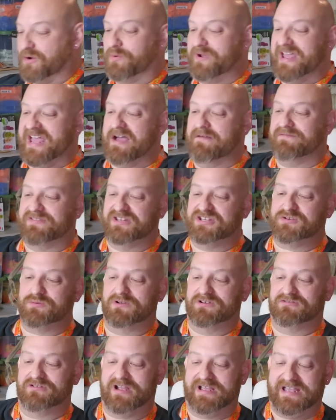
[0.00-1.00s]
so we have this
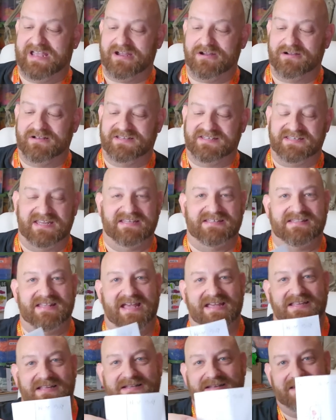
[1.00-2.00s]
one right here. It says
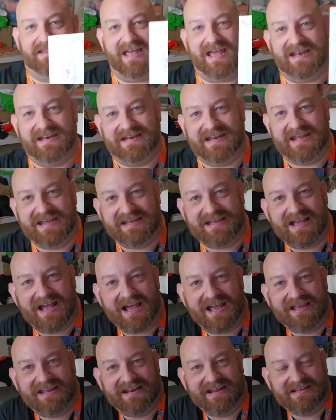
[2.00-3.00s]
that, that Nate
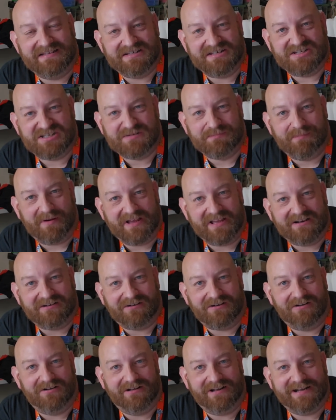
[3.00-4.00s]
guy, and it has a
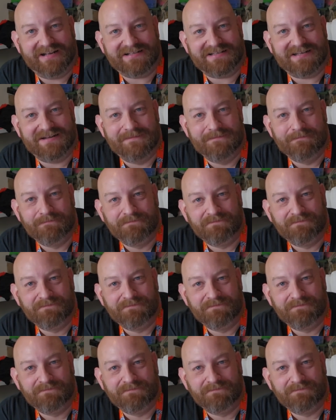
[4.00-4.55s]
spider on it.